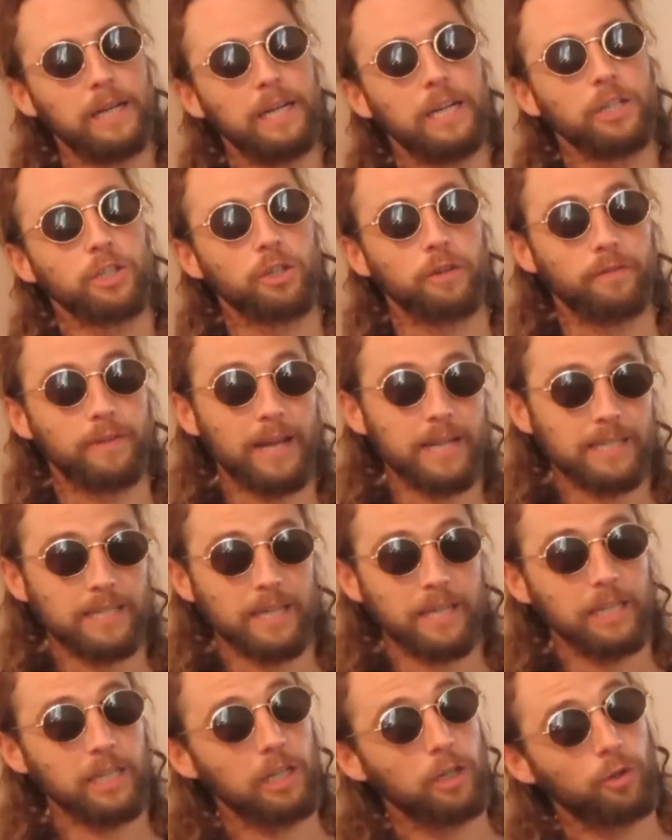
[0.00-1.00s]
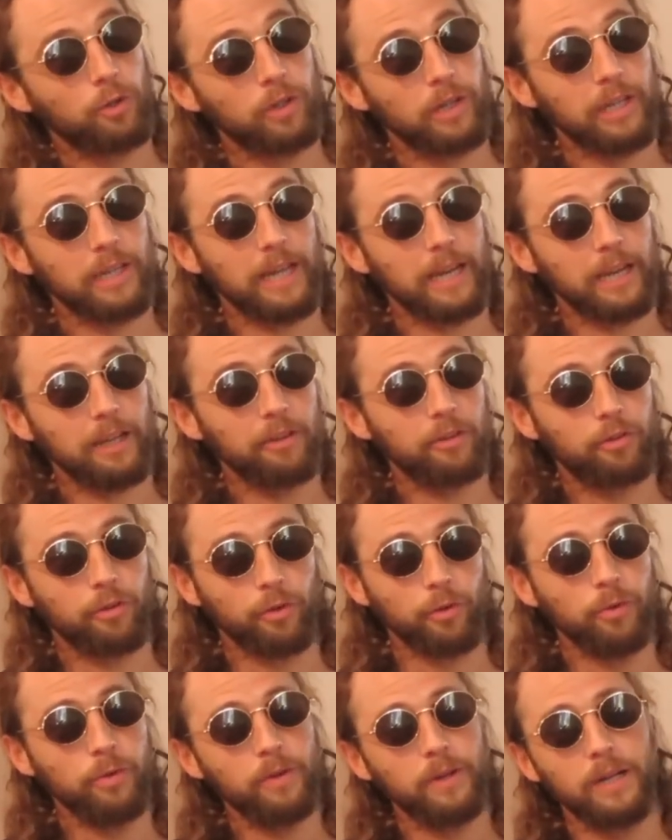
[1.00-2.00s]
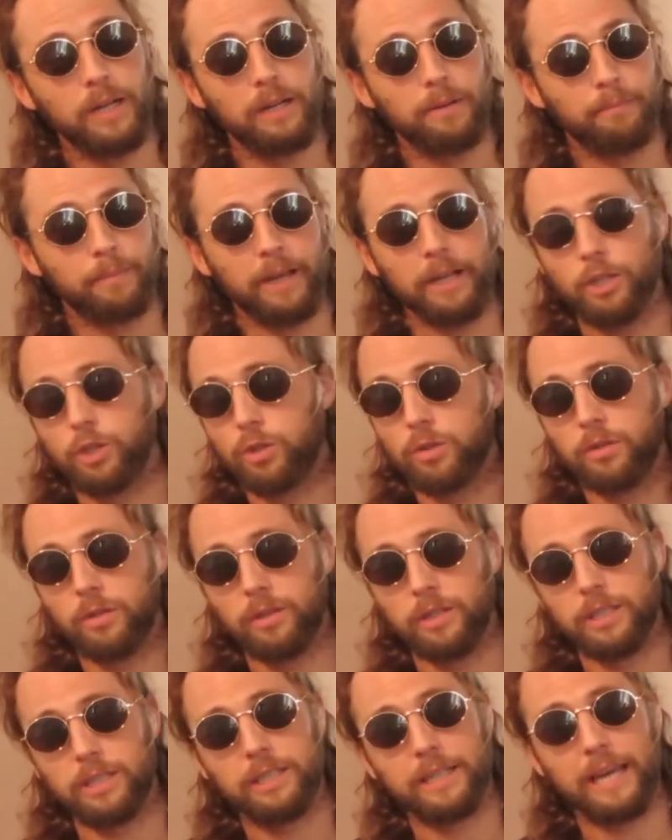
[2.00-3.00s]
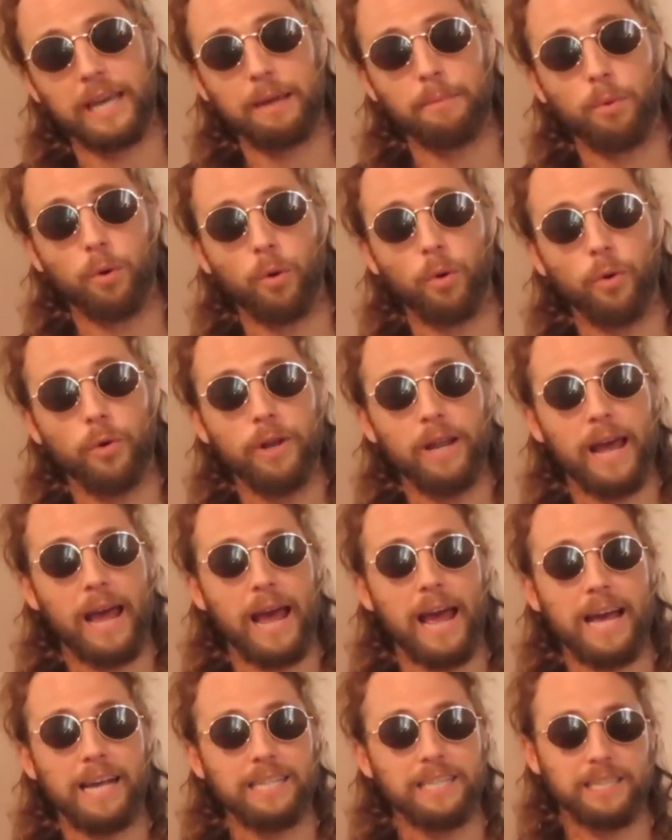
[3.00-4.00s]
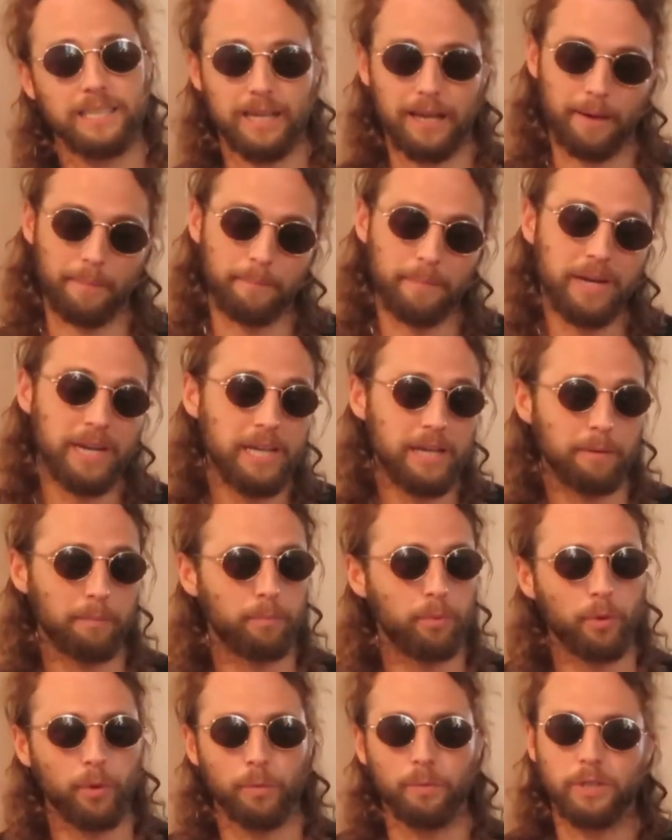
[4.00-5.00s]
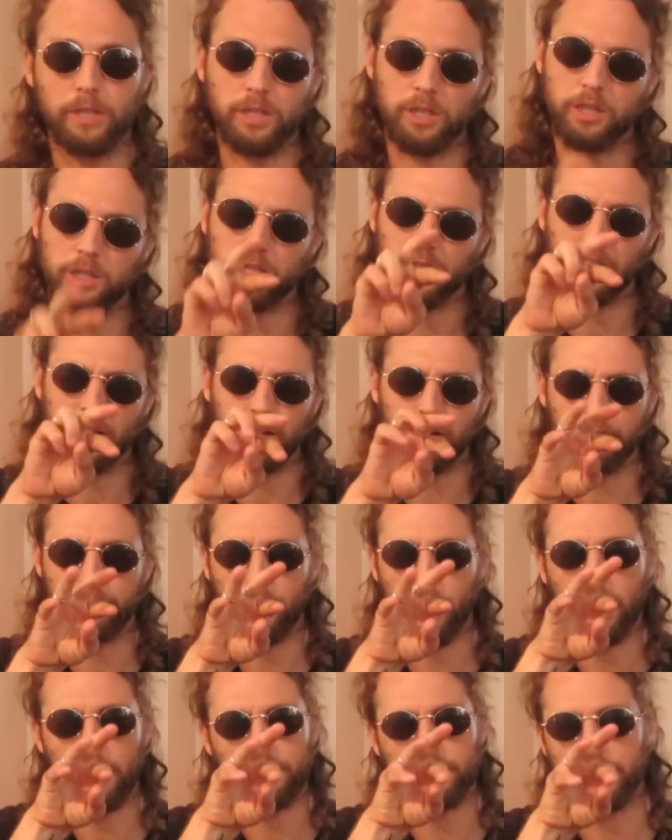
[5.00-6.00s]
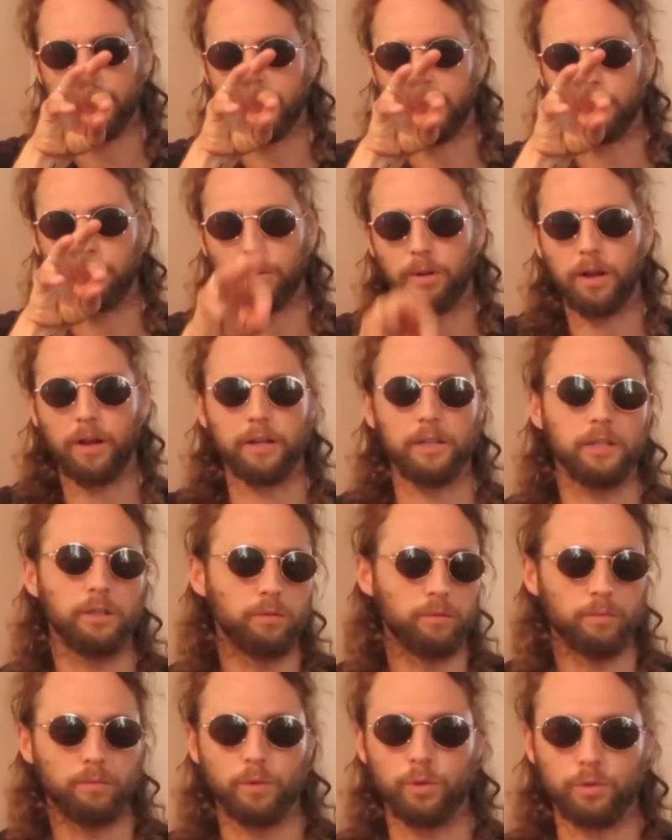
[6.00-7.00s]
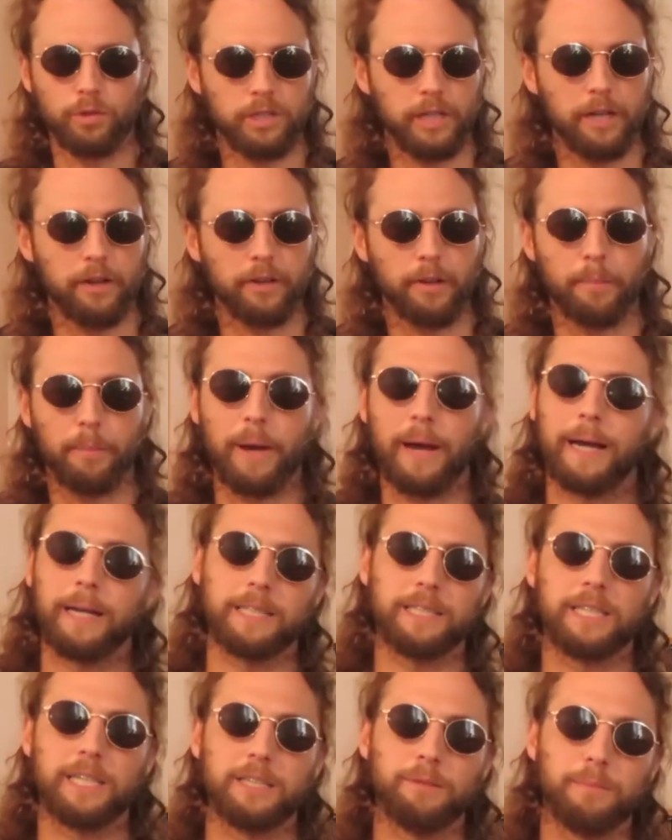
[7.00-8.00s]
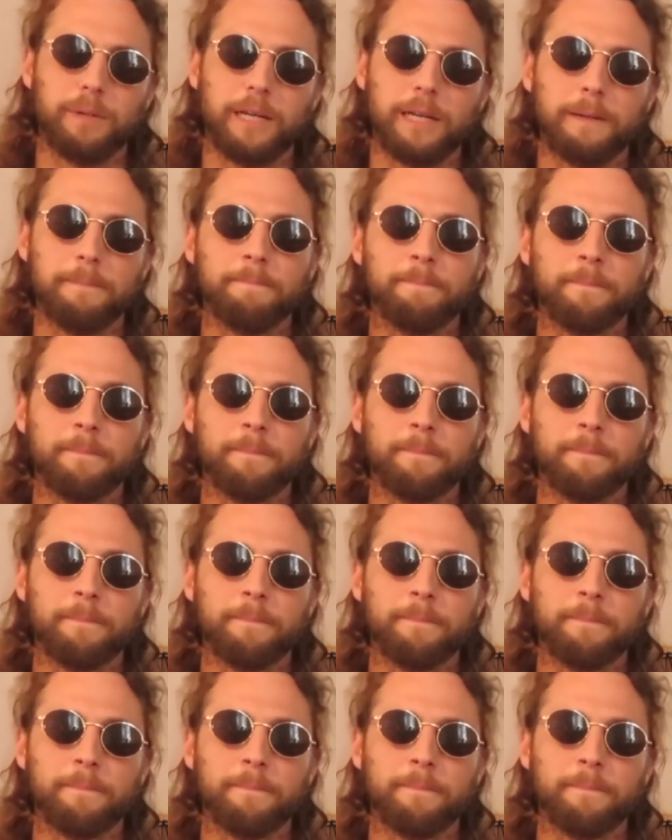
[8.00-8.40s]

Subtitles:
So if that's something you're looking to get into, make sure that this keyboard has a MIDI input, which is just a little 5-fingered plug. You'll see it on the back, it says MIDI.